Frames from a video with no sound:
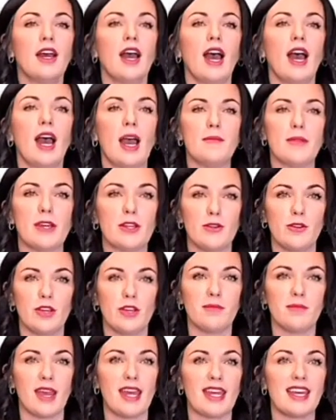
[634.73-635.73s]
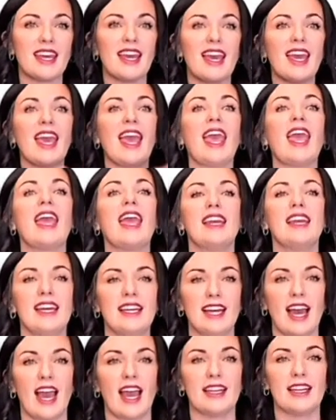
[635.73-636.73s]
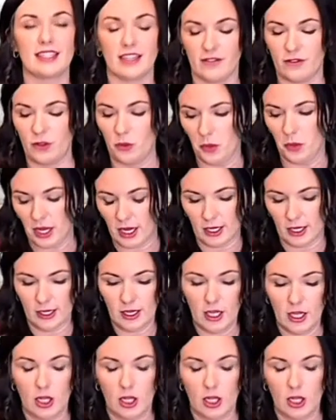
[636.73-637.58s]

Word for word: um, that you can make any night of the week.